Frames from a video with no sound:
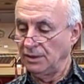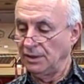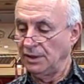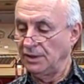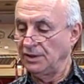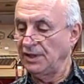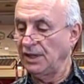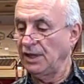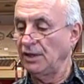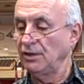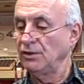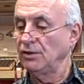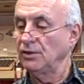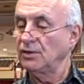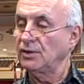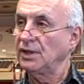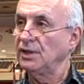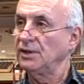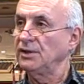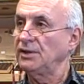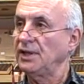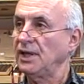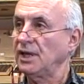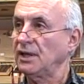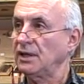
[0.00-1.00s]
then you can
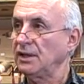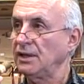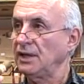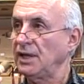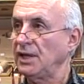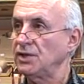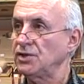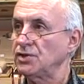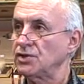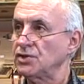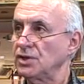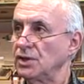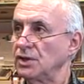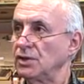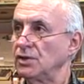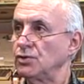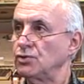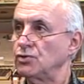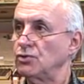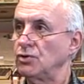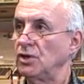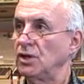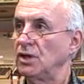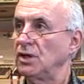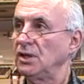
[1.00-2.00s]
take a nice
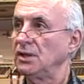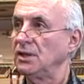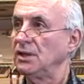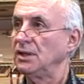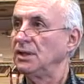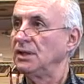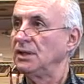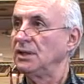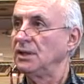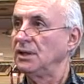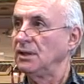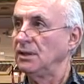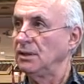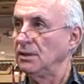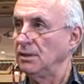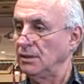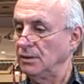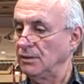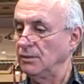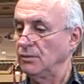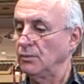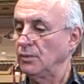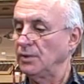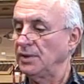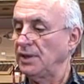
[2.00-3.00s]
draw
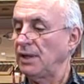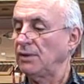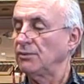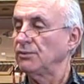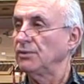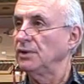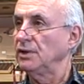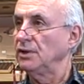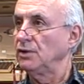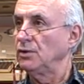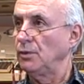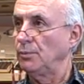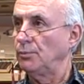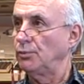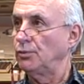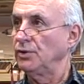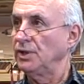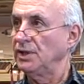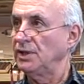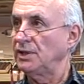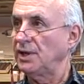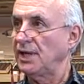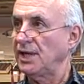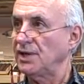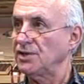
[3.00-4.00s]
without,
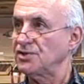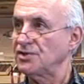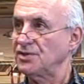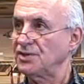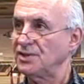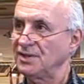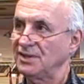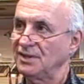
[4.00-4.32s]
pre-test